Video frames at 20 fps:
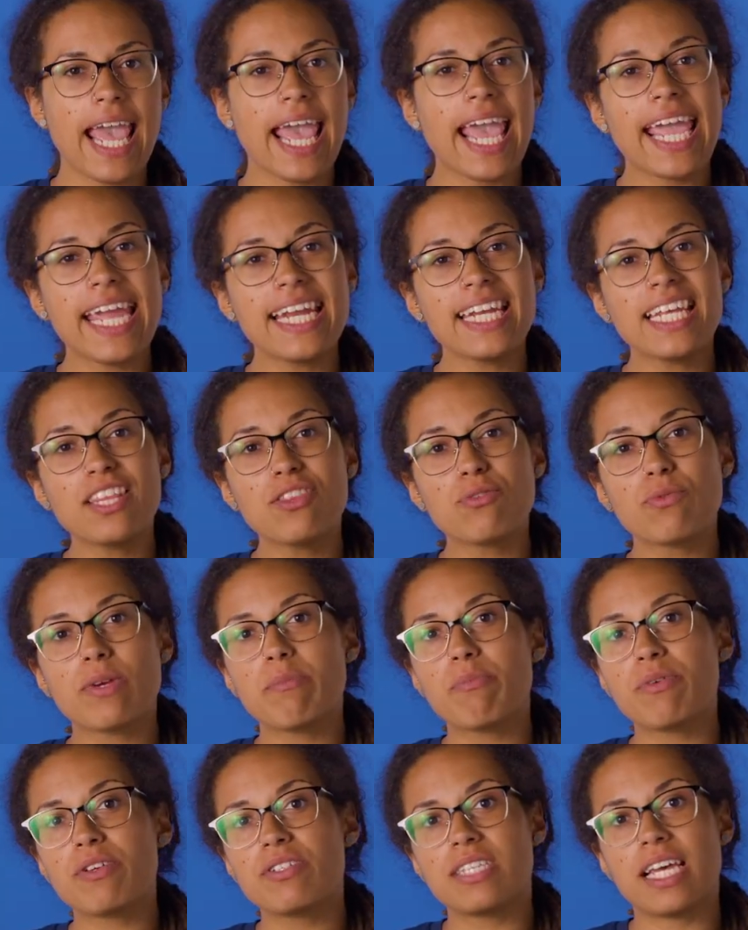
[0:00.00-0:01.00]

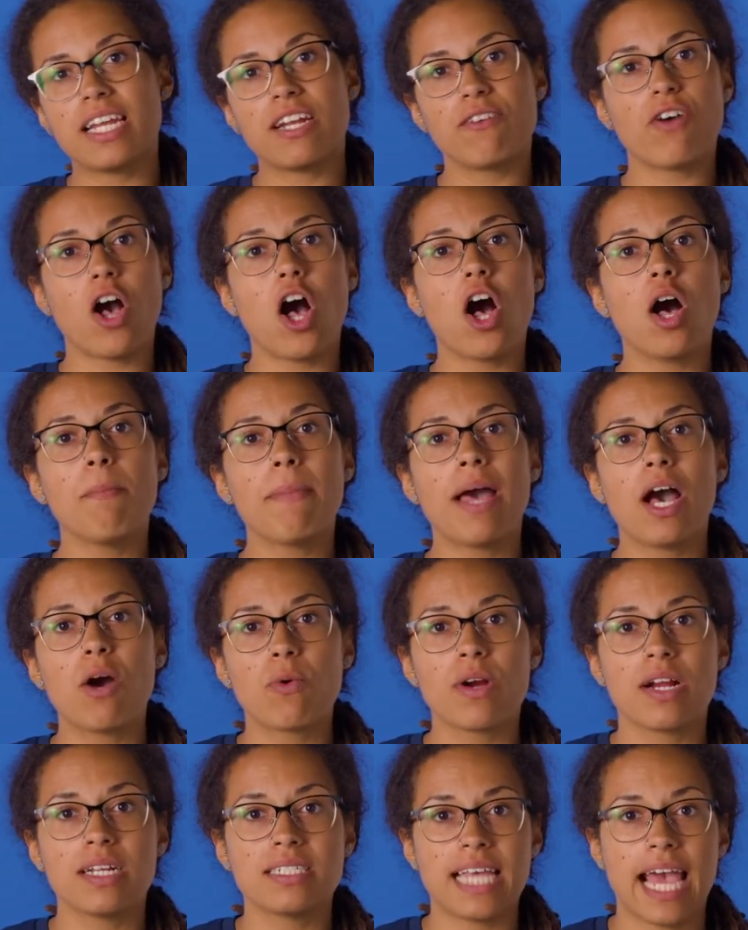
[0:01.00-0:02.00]
83% of all
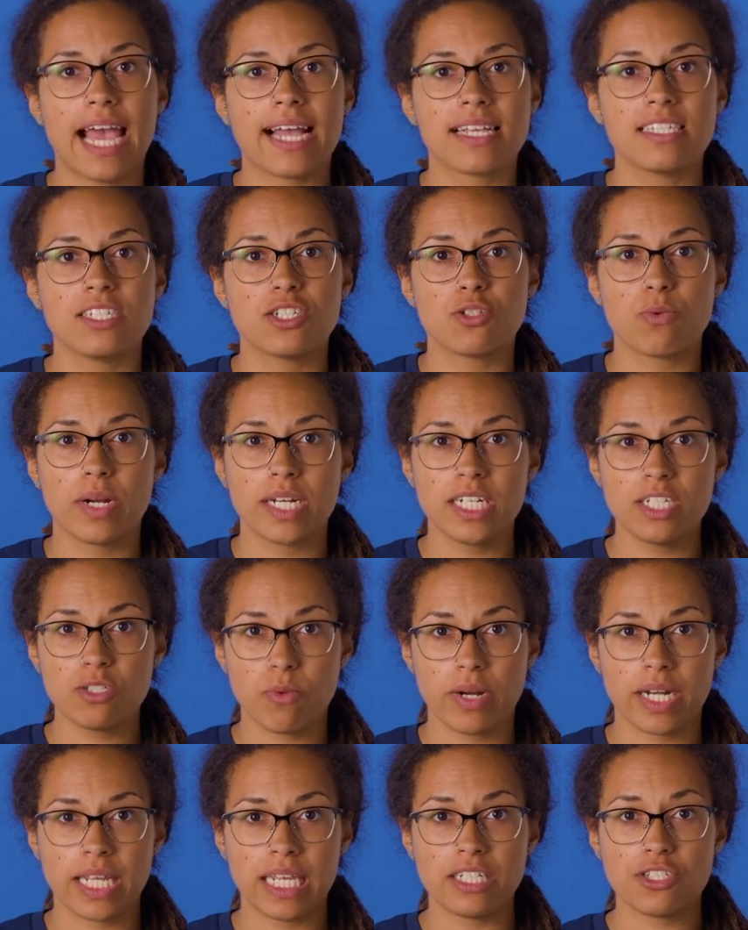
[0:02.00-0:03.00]
malware attacks in
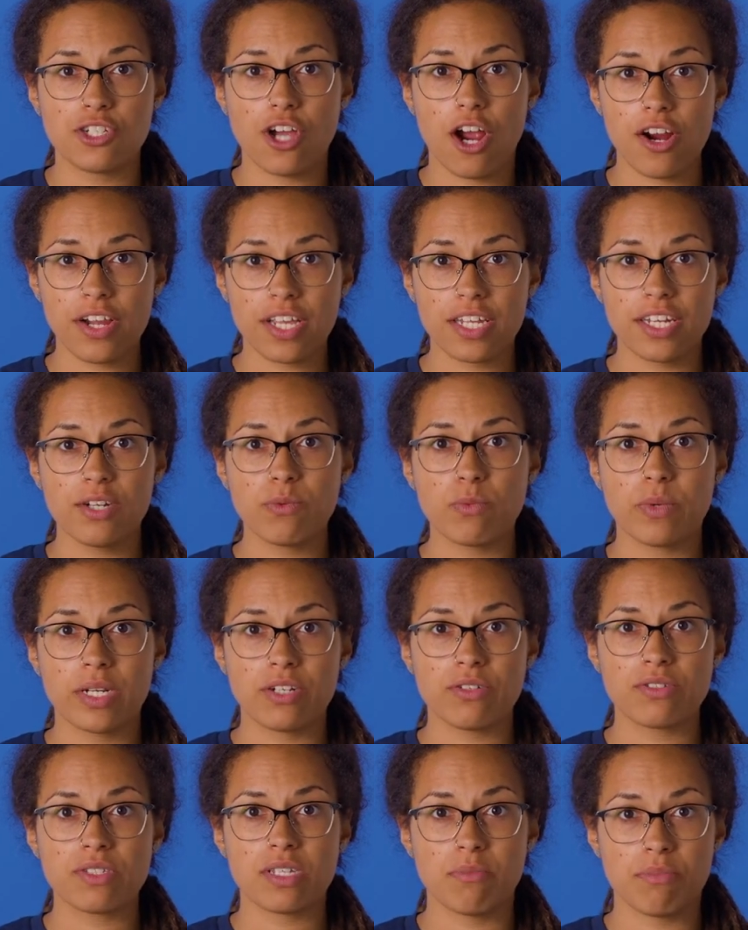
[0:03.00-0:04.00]
2020 targeted
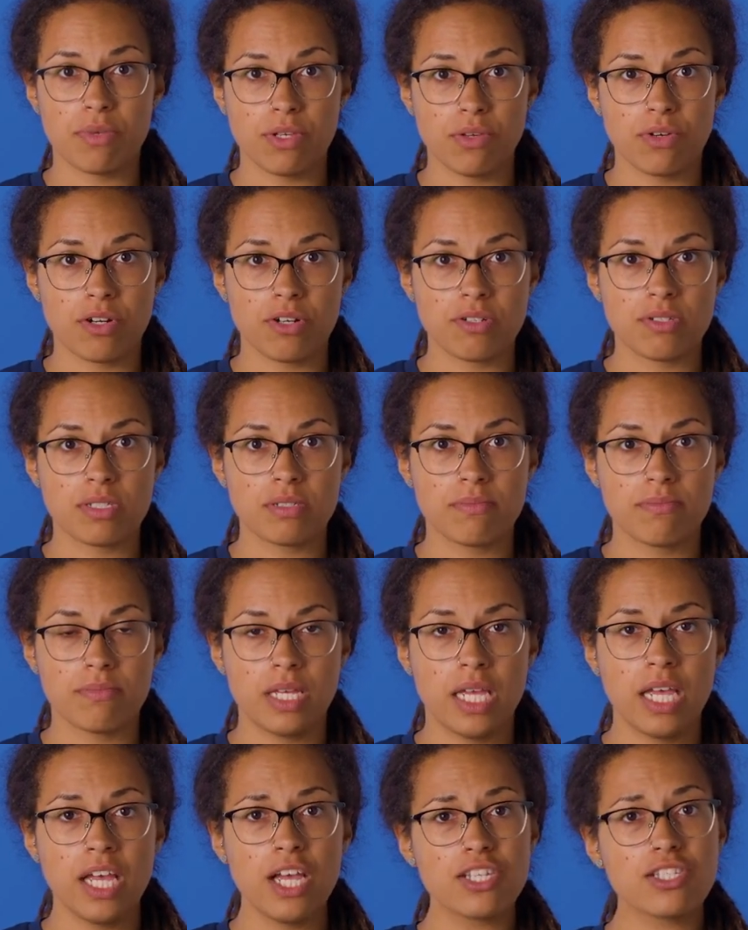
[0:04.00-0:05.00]
Windows computers.
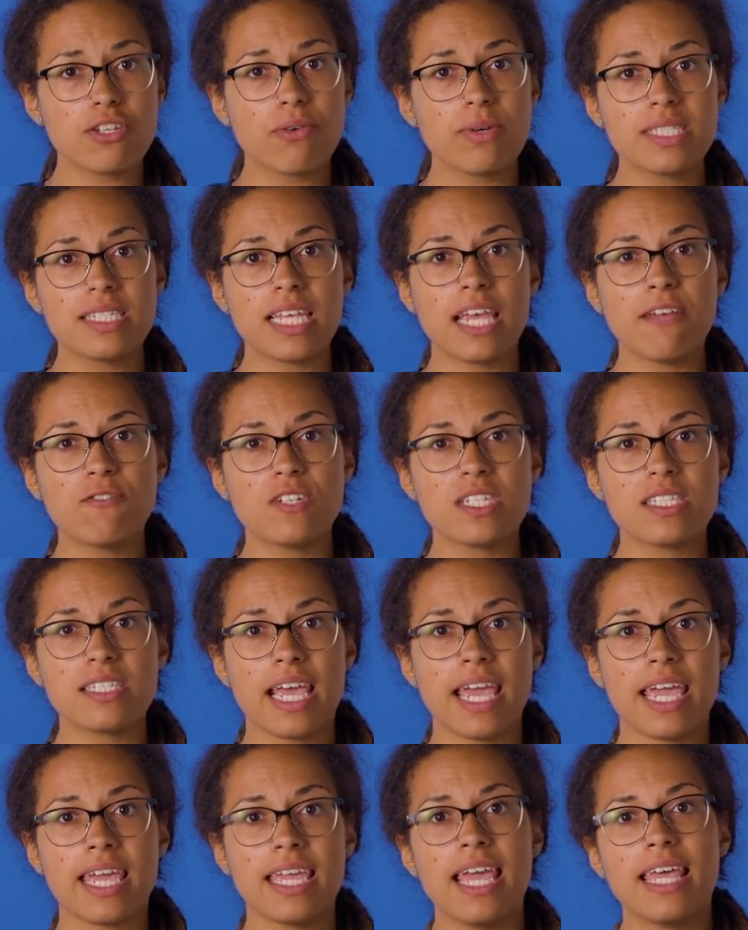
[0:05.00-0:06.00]
So it's safe to
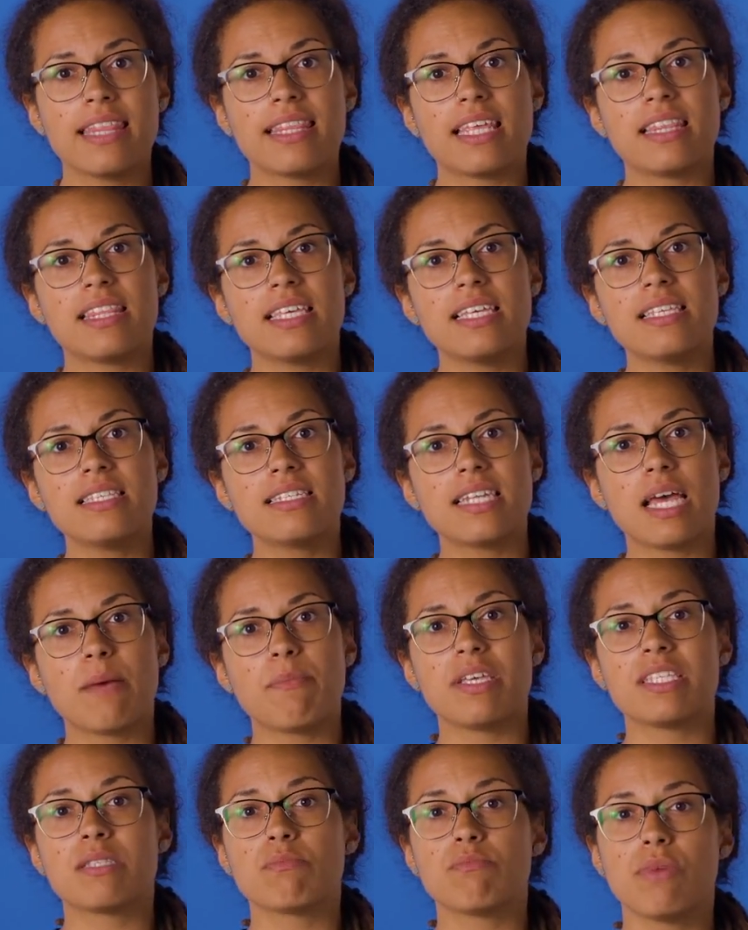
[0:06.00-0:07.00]
say that this step
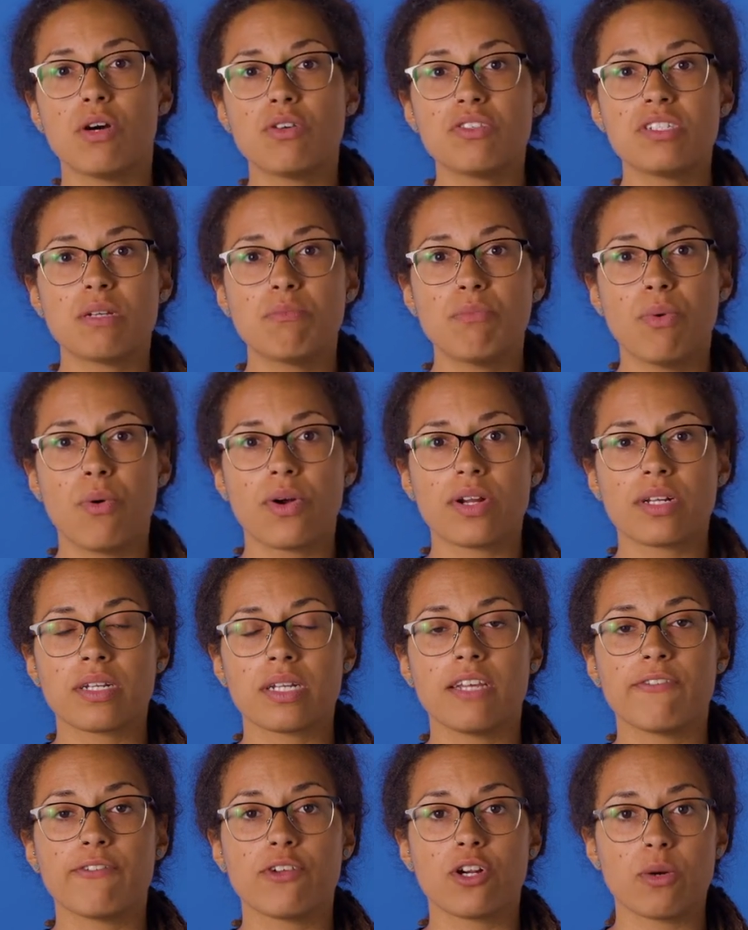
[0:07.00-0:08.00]
is most important
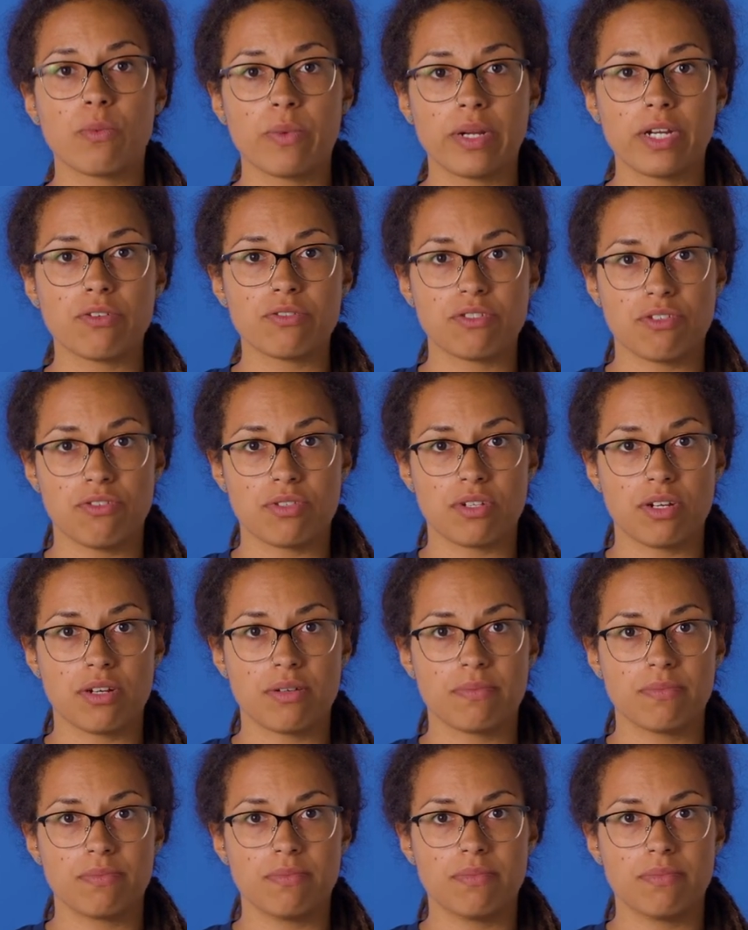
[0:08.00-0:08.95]
if you're a Windows user.